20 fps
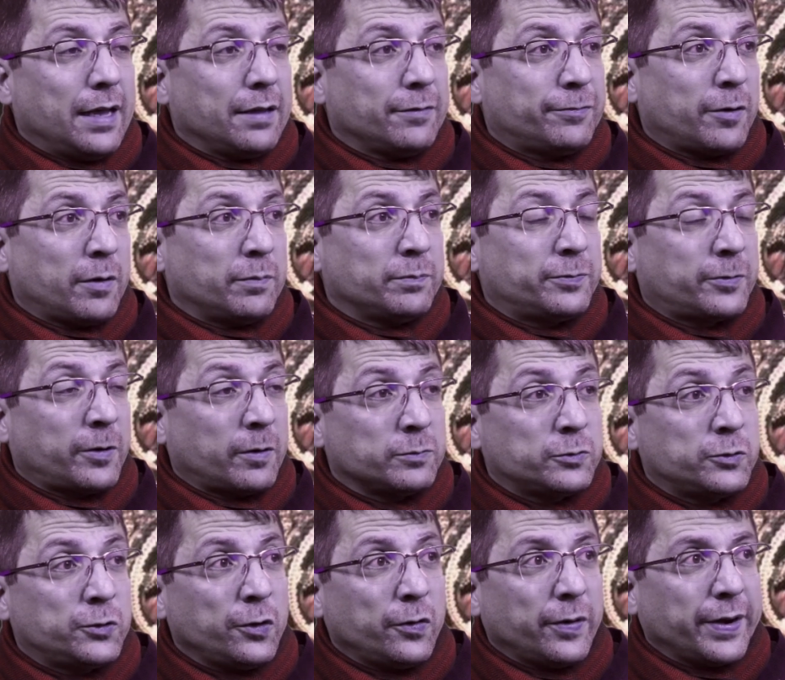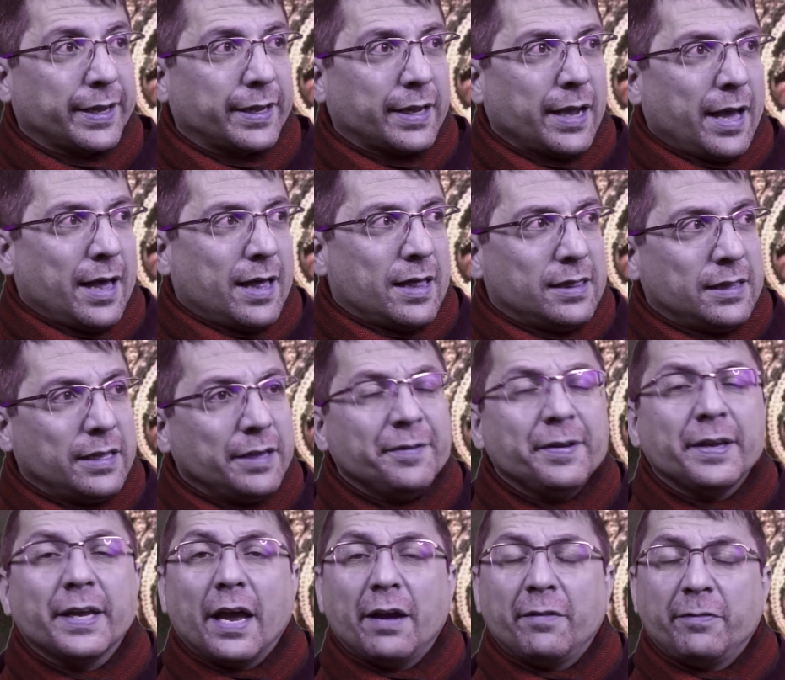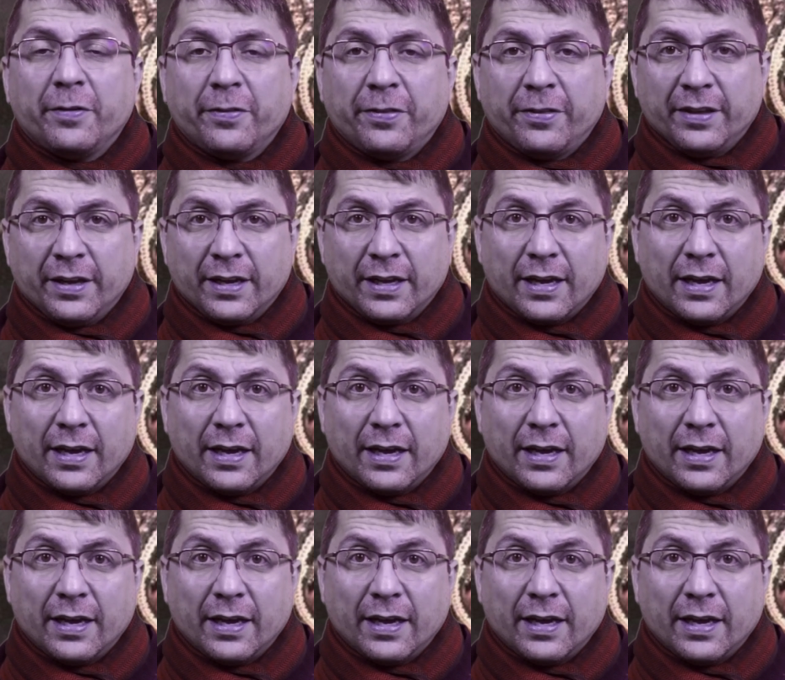from Zurich, leaving everything,